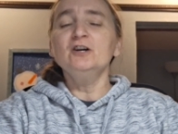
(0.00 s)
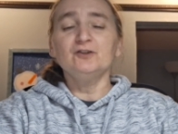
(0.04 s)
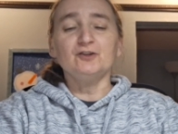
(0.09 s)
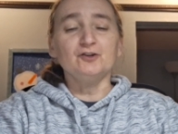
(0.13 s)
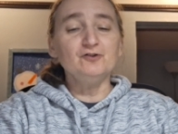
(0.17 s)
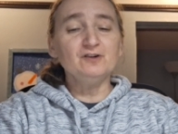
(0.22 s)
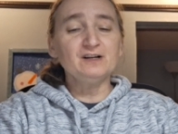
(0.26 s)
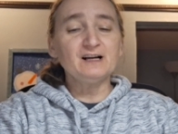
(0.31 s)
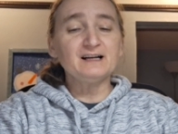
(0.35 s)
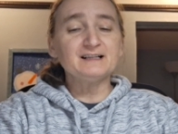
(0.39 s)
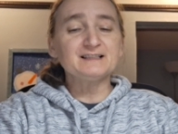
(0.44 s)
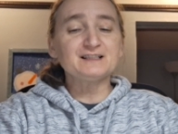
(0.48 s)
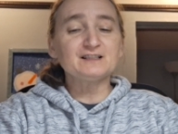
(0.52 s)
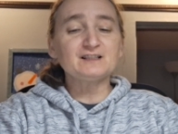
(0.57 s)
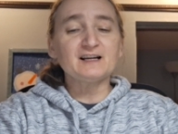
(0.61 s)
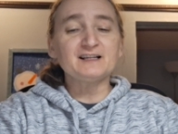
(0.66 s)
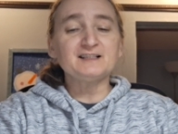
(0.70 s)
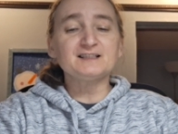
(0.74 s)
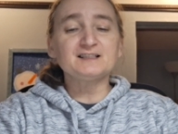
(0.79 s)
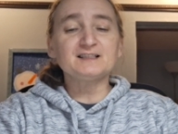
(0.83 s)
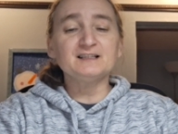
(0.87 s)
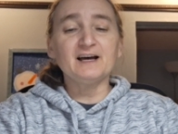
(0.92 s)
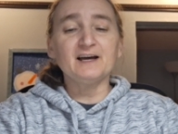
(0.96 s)
The United
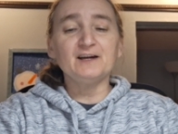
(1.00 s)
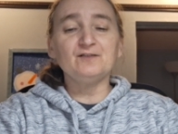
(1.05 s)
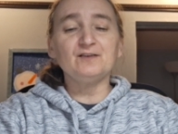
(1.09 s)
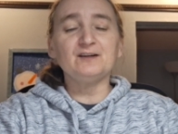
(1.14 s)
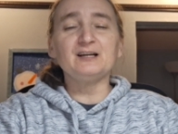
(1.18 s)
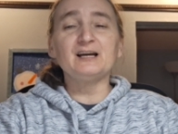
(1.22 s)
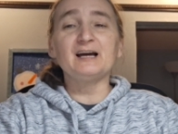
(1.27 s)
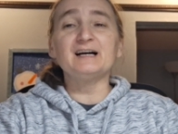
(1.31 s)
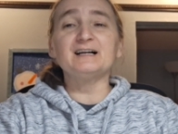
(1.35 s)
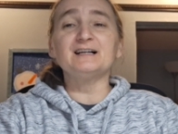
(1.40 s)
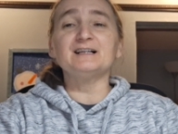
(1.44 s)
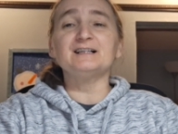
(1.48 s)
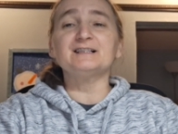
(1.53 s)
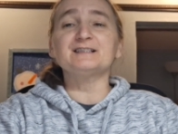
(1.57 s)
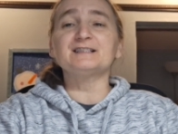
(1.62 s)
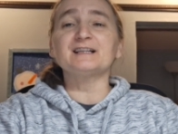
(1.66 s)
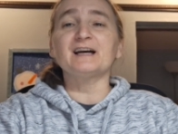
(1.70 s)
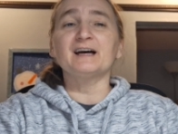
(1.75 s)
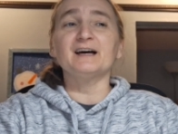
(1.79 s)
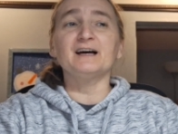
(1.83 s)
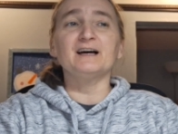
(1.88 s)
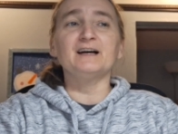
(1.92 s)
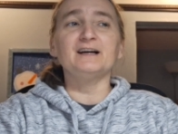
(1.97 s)
States Navy
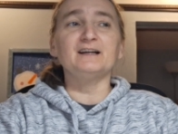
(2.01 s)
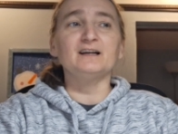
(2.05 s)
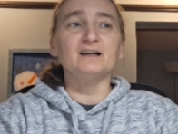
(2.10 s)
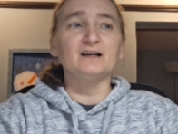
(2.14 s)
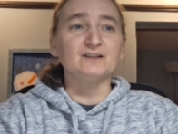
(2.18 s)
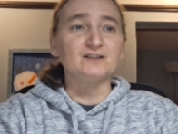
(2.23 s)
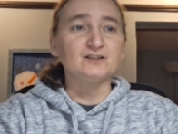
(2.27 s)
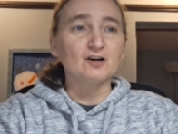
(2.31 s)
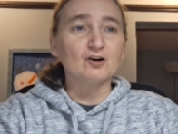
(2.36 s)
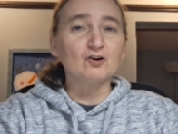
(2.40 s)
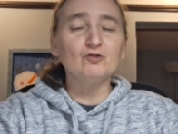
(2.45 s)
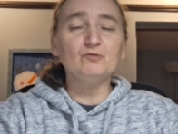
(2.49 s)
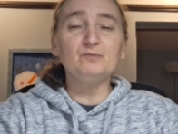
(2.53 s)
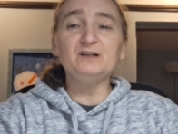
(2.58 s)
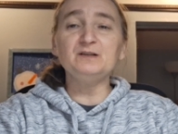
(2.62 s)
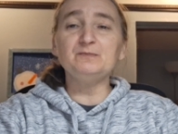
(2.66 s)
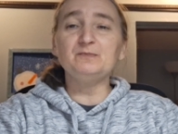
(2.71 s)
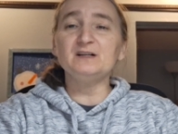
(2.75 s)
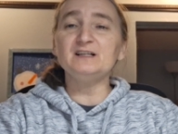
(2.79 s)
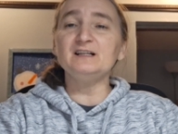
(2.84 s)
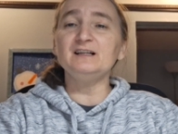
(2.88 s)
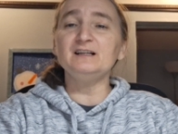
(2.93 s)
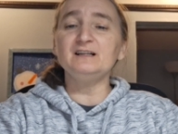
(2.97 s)
has a Adobe
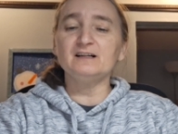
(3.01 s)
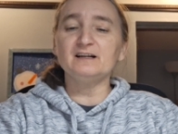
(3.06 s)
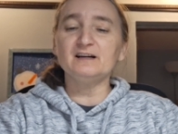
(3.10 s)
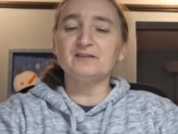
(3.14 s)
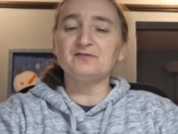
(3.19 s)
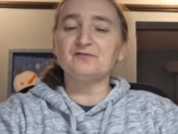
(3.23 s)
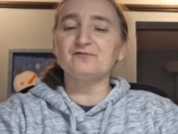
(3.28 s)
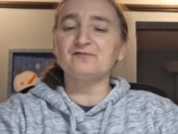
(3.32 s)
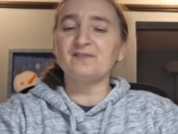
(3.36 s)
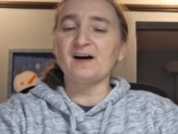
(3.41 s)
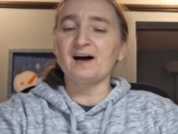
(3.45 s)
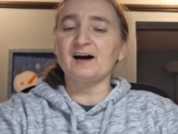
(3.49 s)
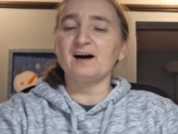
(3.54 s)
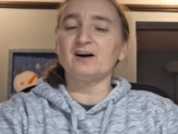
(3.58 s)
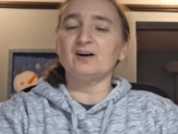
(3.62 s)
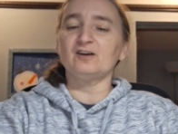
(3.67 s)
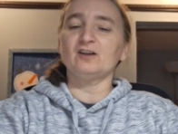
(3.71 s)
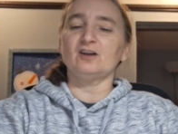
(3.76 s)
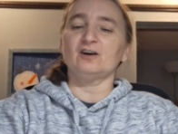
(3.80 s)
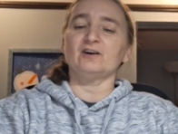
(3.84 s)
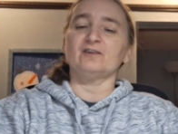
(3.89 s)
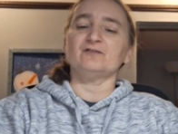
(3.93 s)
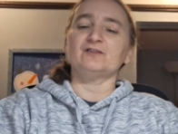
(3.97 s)
PDF
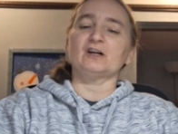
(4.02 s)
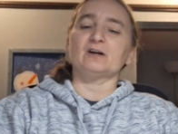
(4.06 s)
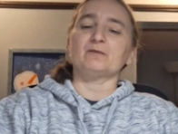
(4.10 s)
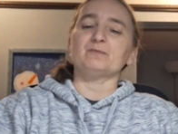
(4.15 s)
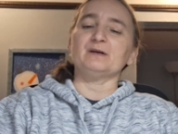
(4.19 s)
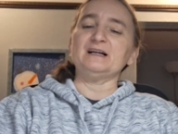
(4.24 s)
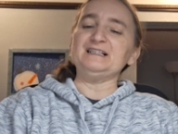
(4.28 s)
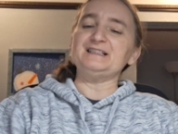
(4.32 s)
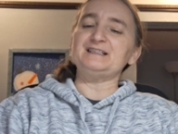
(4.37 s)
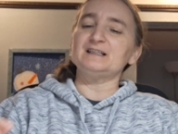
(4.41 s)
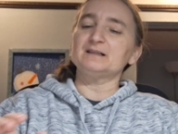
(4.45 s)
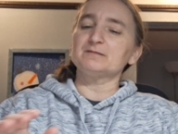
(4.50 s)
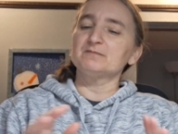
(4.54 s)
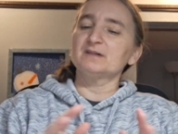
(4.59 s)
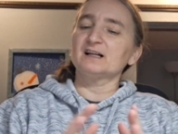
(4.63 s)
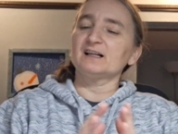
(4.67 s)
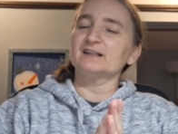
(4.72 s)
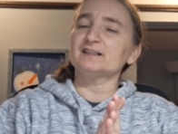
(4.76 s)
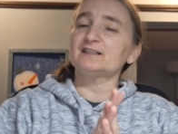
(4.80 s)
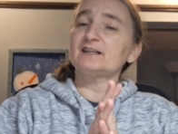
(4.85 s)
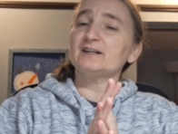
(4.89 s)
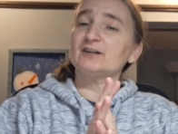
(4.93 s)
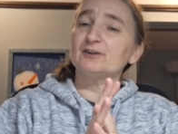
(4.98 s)
file of their basic
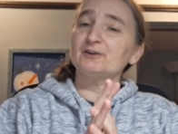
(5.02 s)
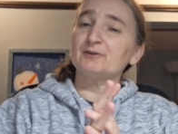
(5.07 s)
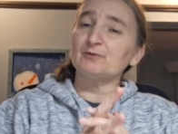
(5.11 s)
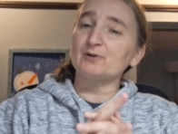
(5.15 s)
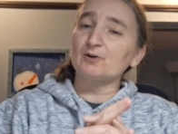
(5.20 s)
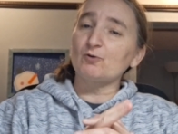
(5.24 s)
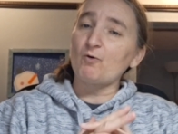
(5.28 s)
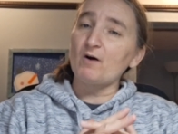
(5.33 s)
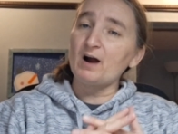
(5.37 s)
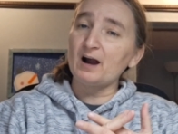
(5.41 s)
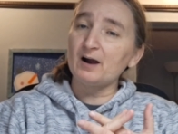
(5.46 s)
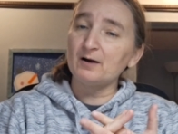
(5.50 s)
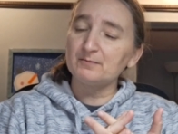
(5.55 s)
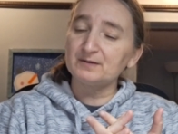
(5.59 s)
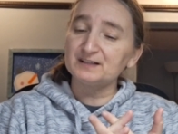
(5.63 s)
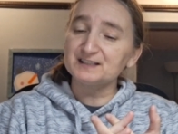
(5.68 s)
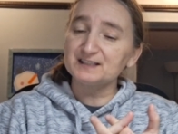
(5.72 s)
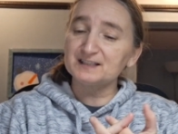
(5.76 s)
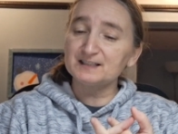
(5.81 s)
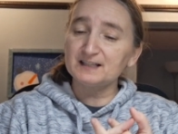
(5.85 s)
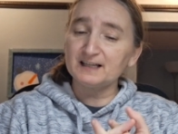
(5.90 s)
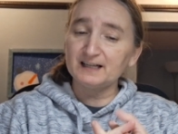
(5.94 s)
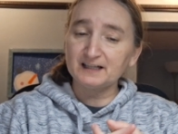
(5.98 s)
military
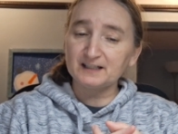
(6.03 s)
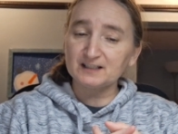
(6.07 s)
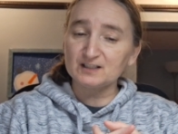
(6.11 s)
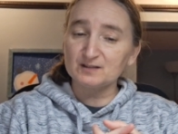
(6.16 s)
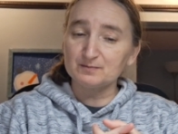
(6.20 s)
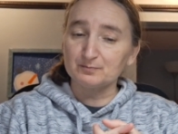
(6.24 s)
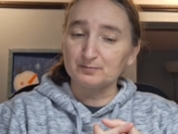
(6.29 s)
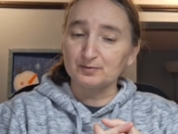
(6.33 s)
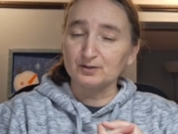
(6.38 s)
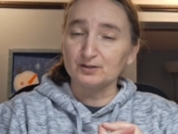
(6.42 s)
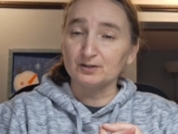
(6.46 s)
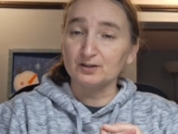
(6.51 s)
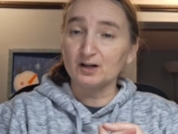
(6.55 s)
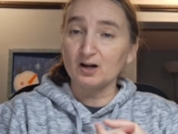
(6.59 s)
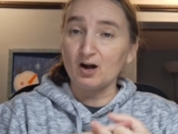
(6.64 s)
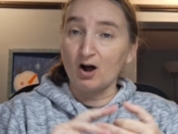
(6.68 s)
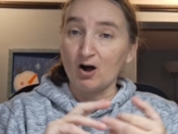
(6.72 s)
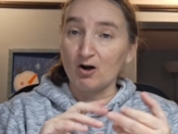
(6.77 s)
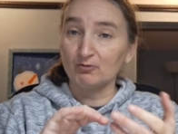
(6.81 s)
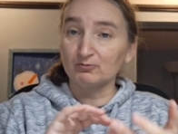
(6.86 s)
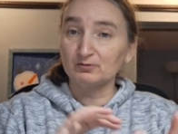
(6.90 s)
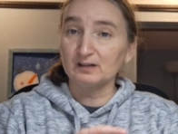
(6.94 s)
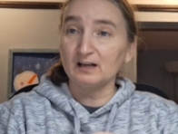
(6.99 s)
requirements textbook
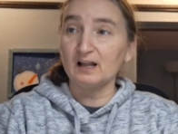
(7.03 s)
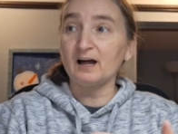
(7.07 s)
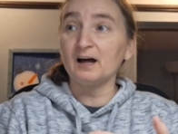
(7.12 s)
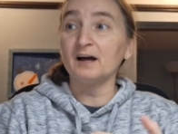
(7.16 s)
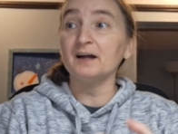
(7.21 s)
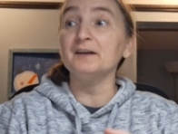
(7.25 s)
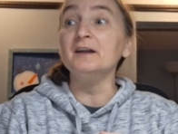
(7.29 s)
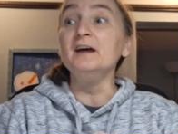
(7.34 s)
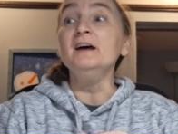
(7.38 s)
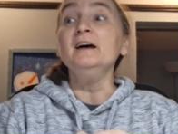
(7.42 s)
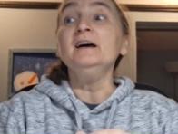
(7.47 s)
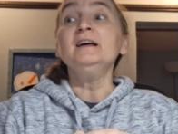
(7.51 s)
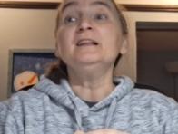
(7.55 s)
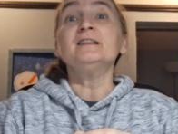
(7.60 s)
online.